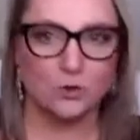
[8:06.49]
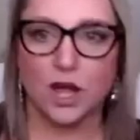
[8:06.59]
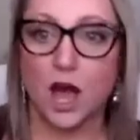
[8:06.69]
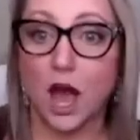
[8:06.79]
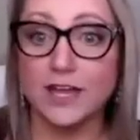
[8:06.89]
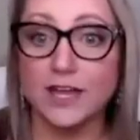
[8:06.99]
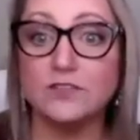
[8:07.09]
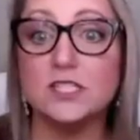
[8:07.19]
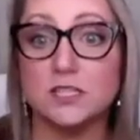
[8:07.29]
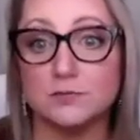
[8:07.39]
while I
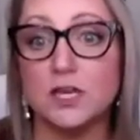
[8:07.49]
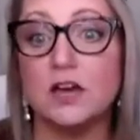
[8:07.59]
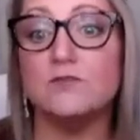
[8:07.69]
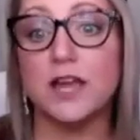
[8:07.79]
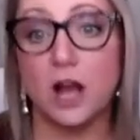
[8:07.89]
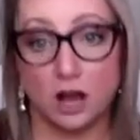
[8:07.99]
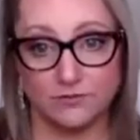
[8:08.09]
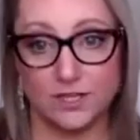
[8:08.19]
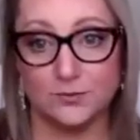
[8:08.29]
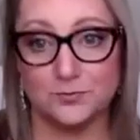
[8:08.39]
have a sip of my
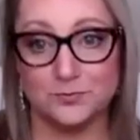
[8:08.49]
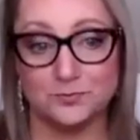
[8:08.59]
coffee.